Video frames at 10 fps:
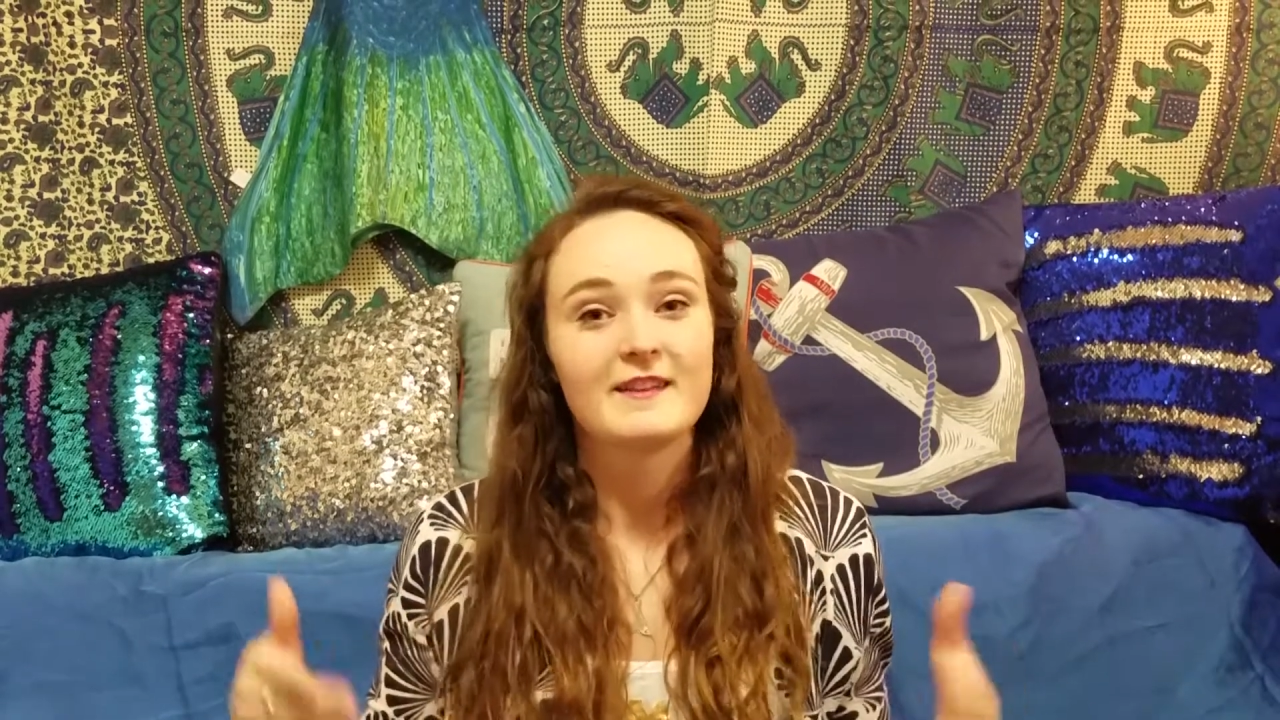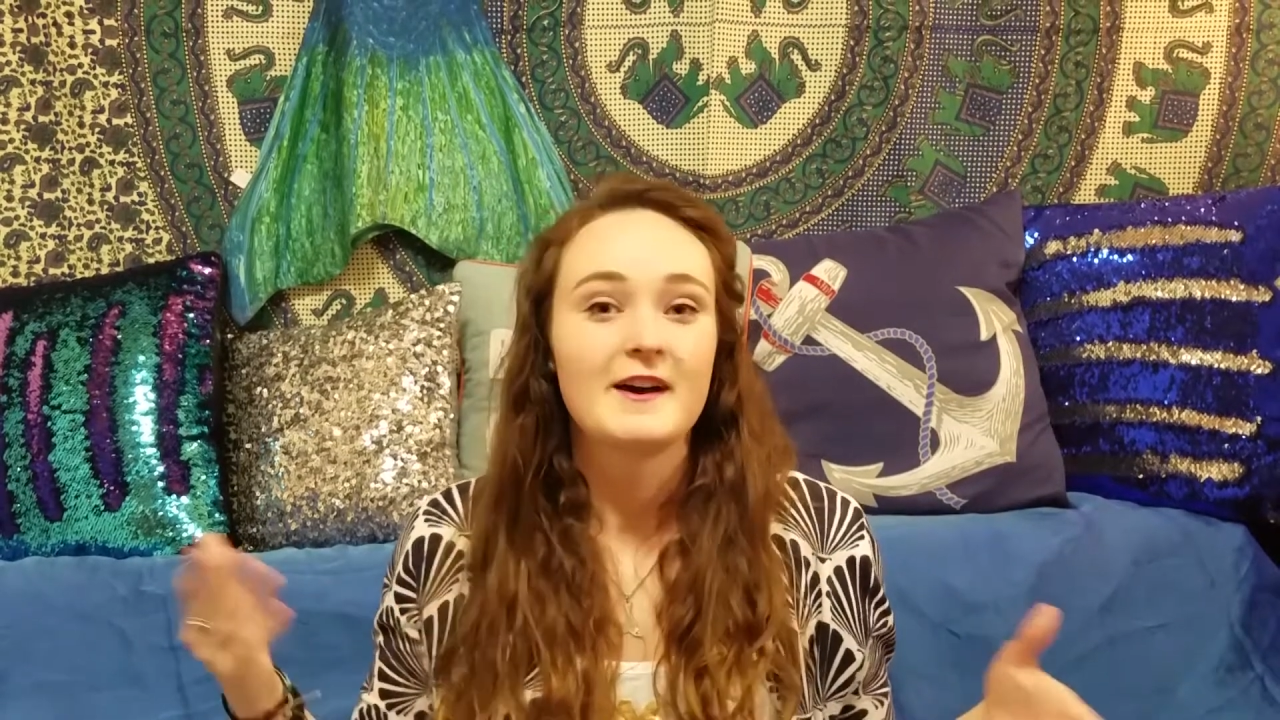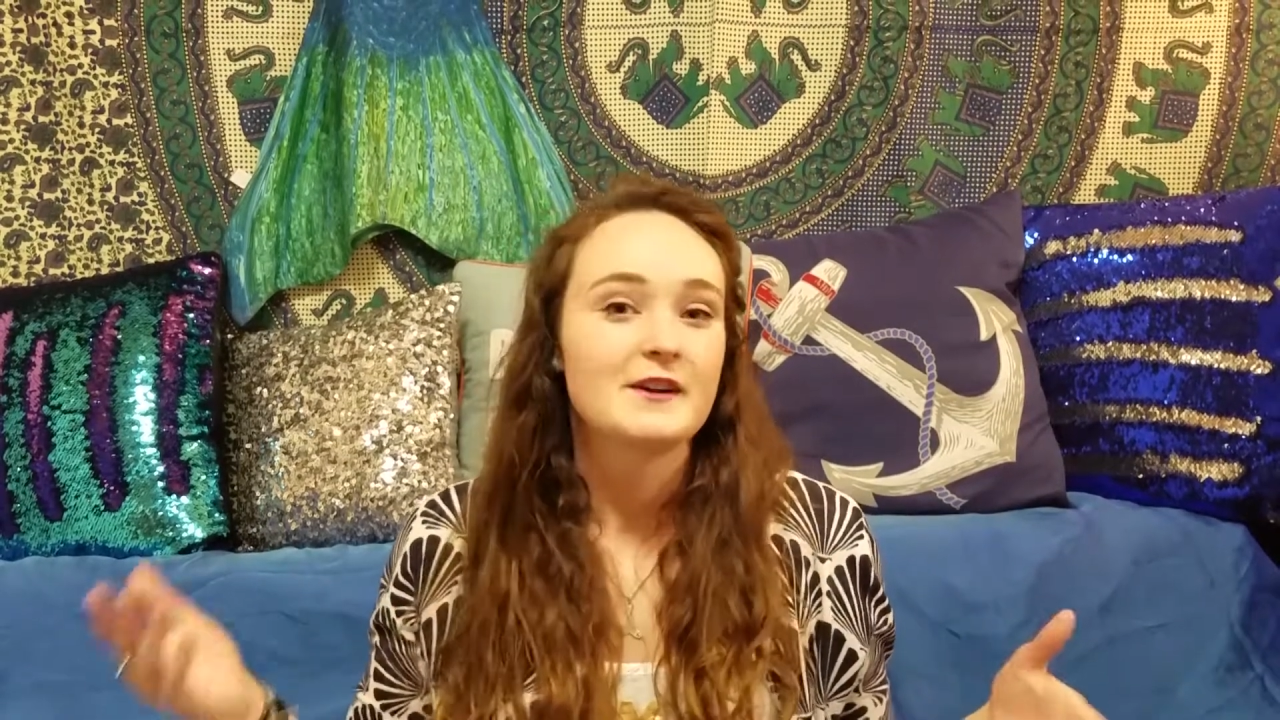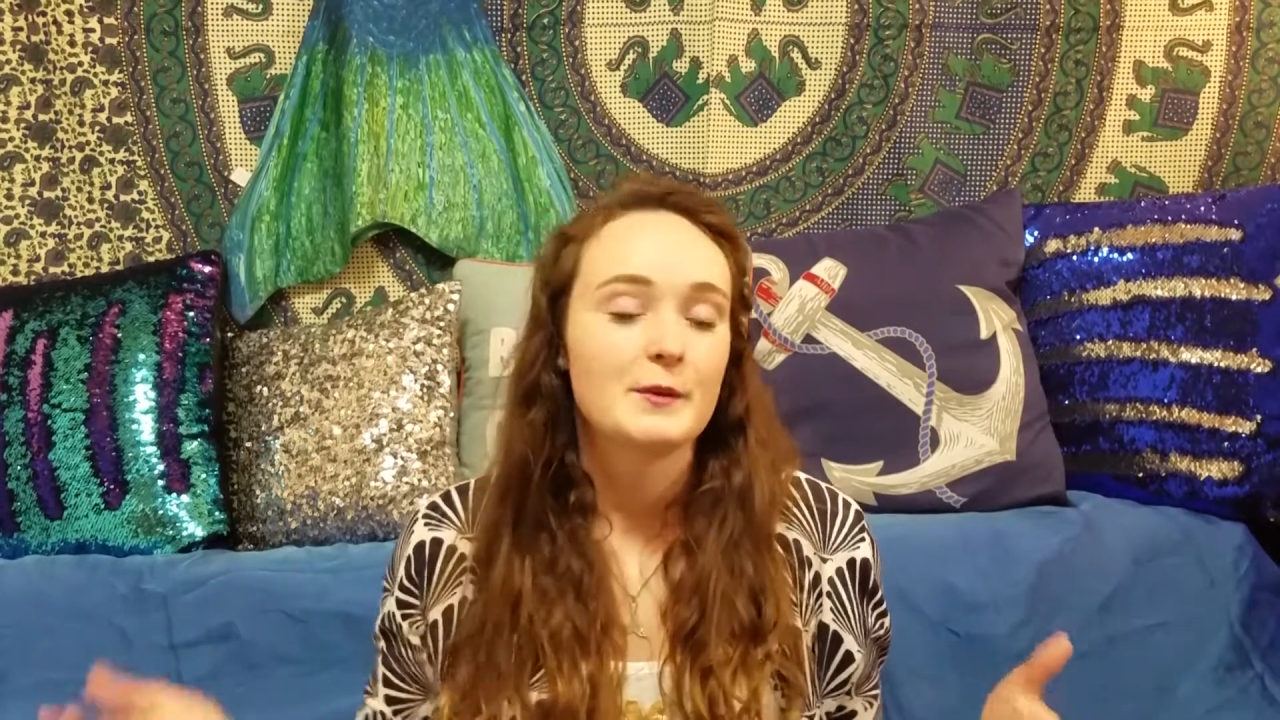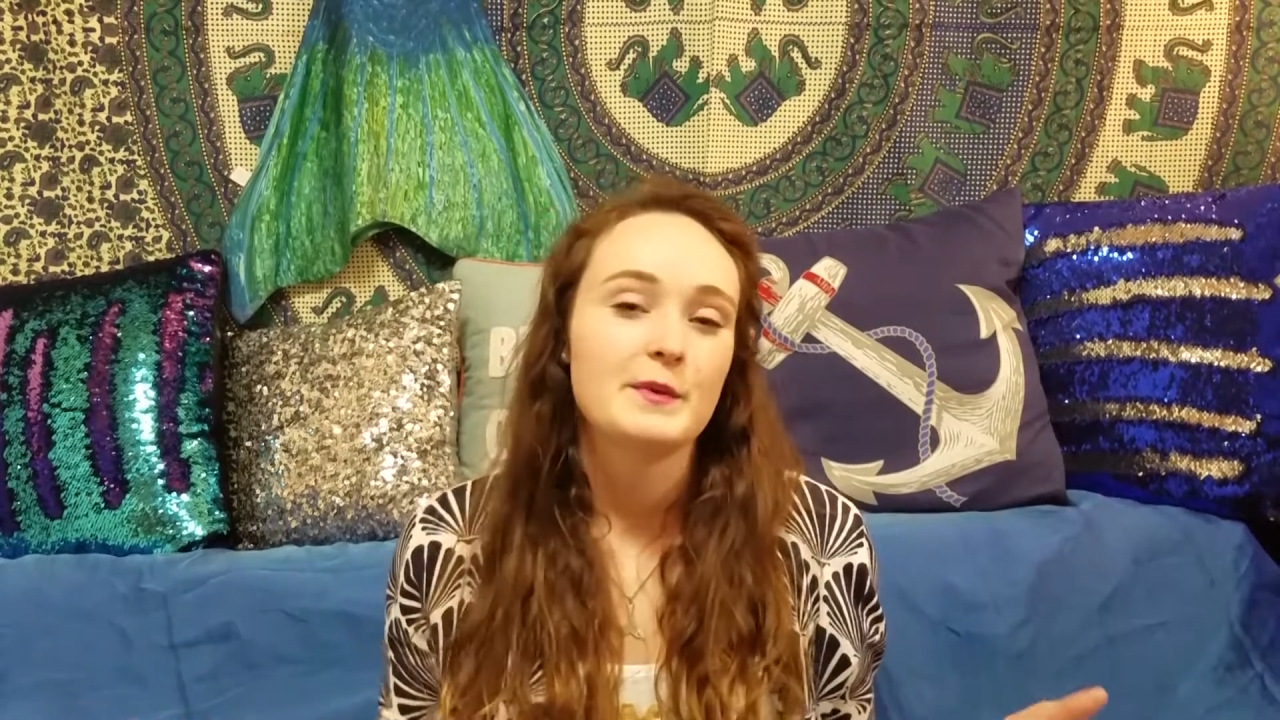
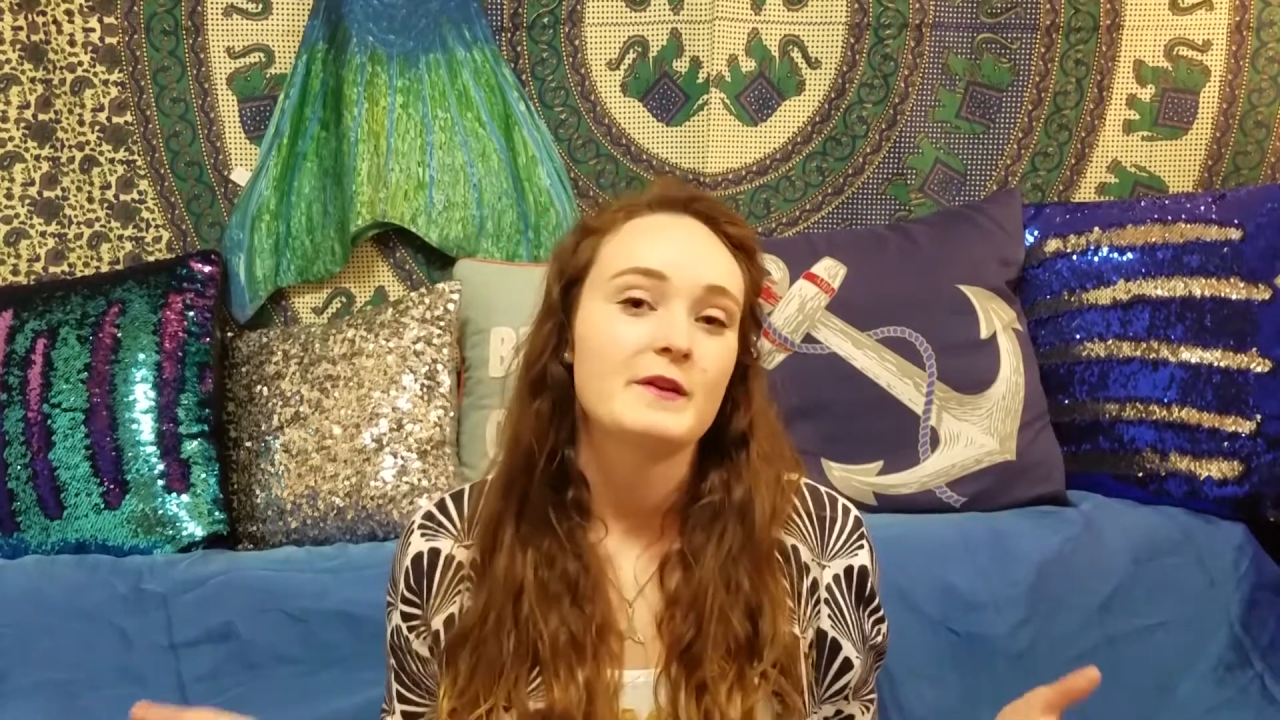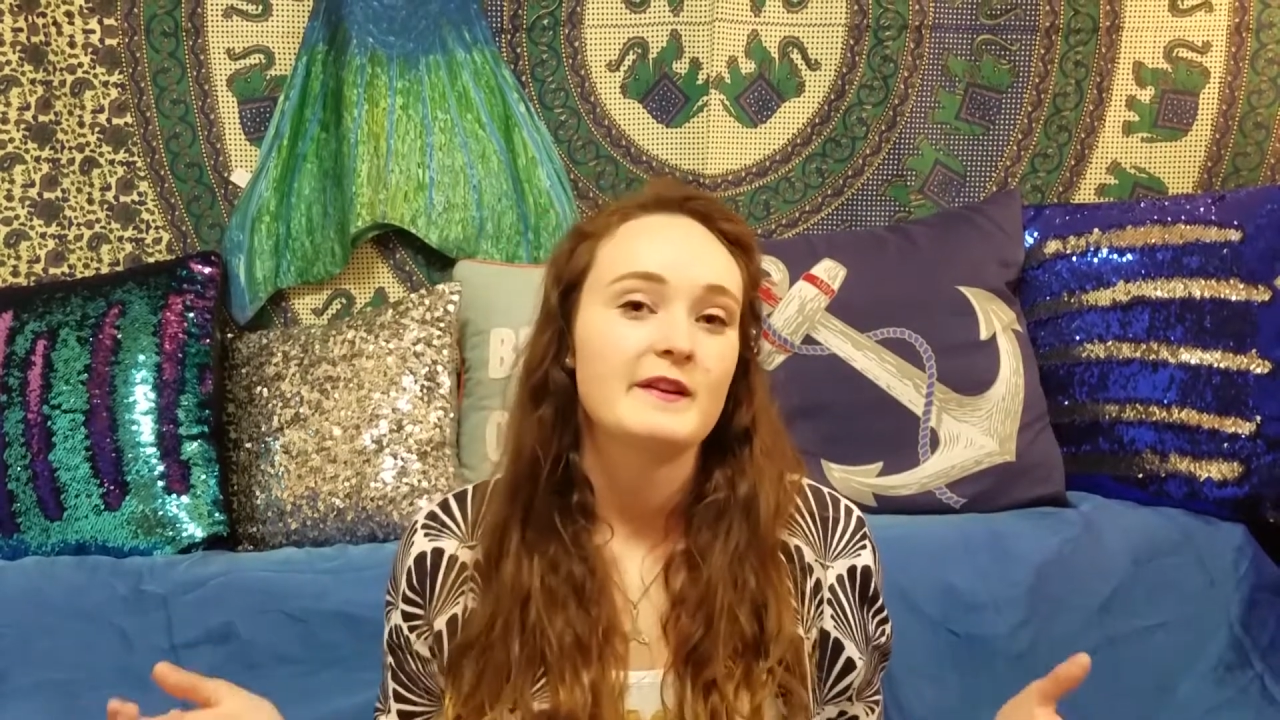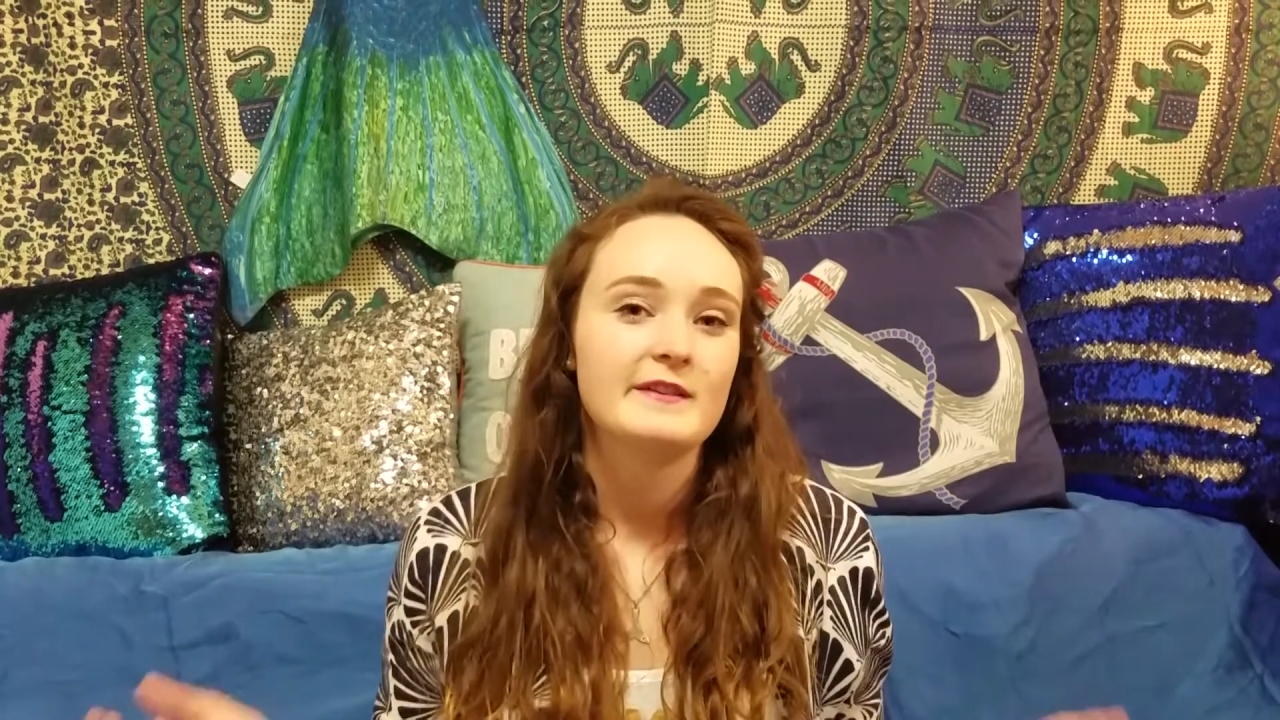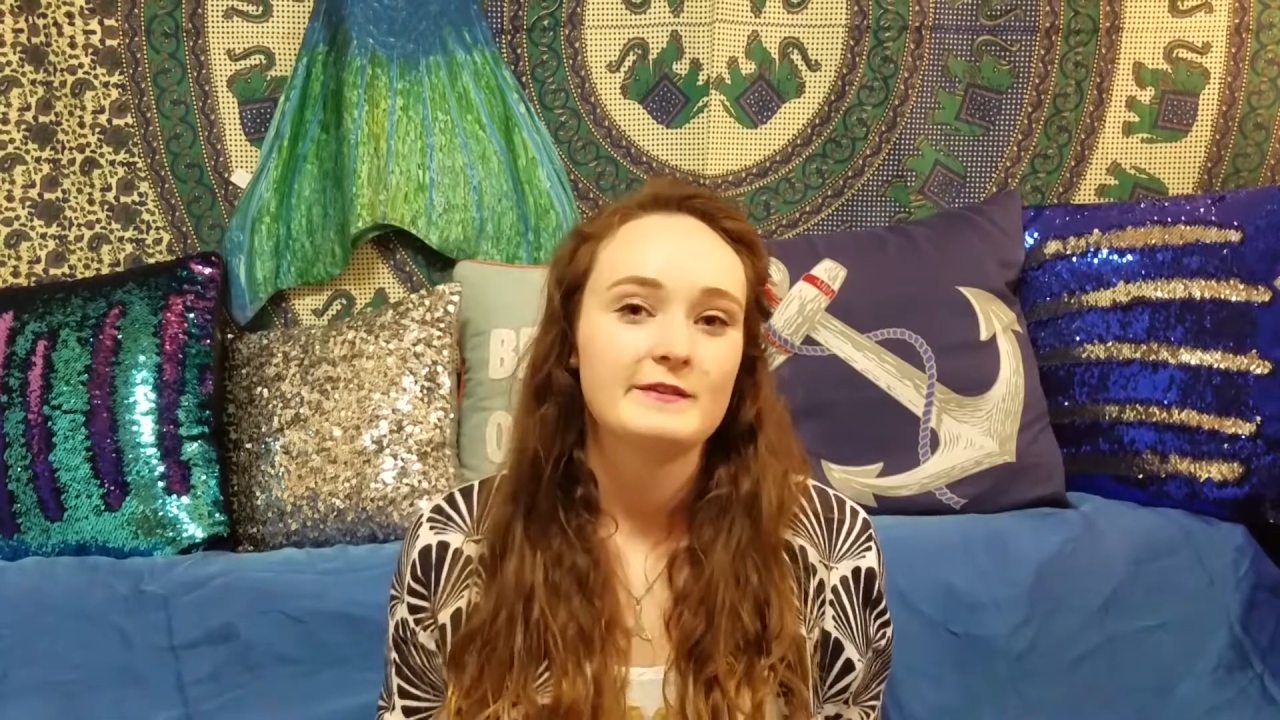longer periods